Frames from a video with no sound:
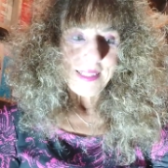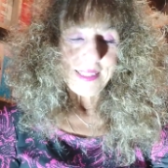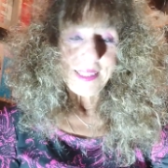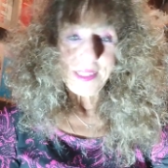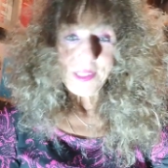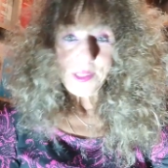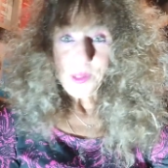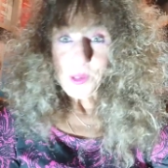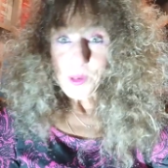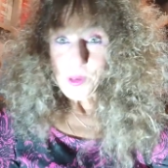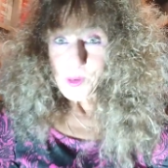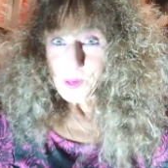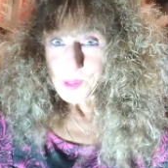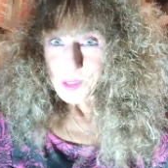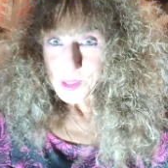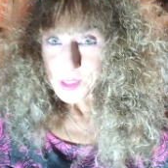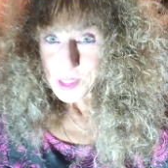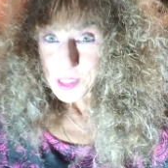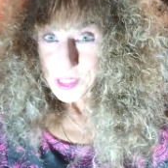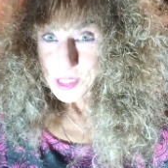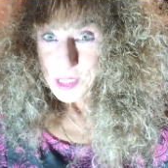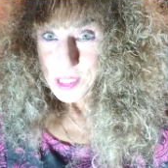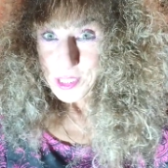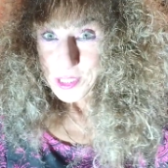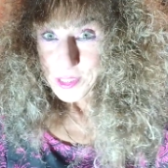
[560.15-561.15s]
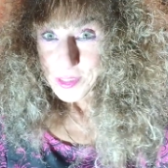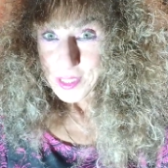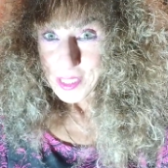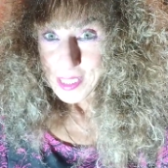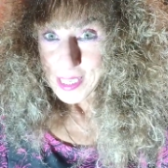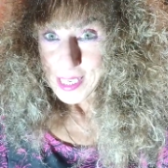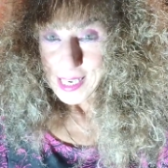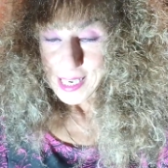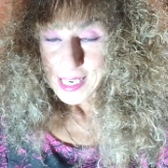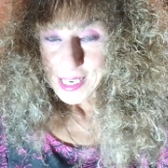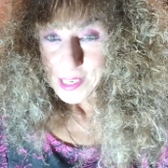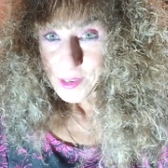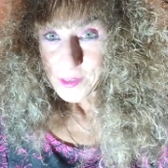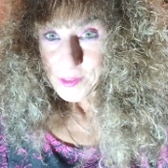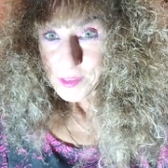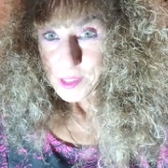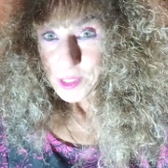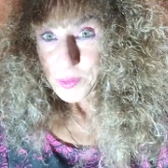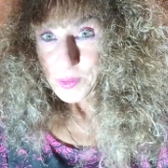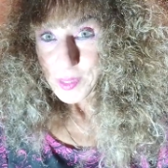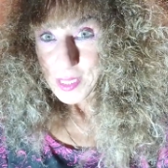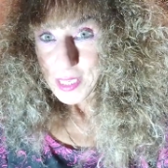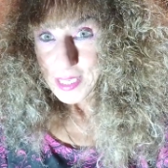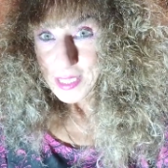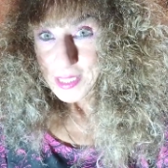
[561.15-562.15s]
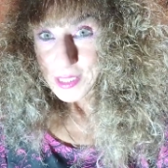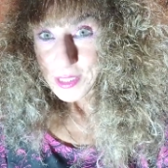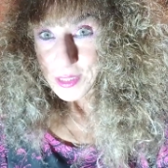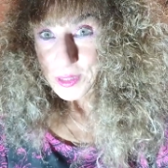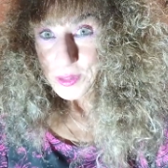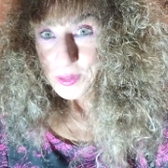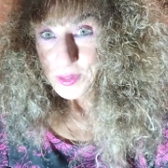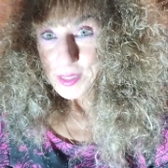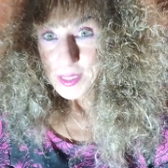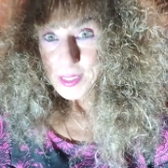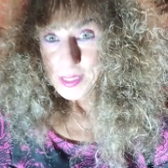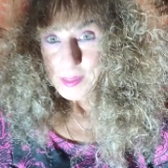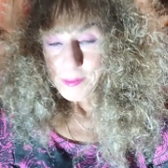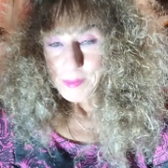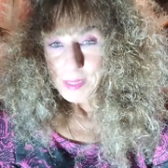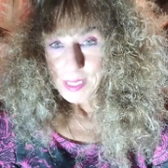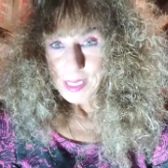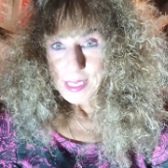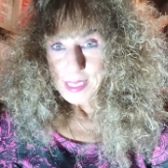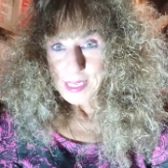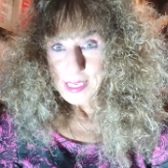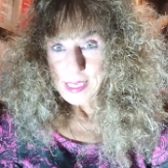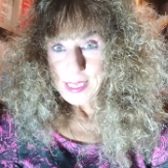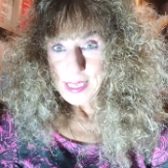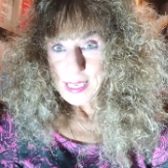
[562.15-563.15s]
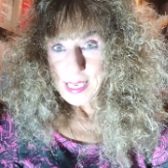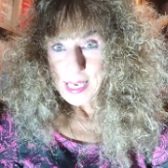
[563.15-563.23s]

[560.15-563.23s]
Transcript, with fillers: This older security guard, over 20 years older than me,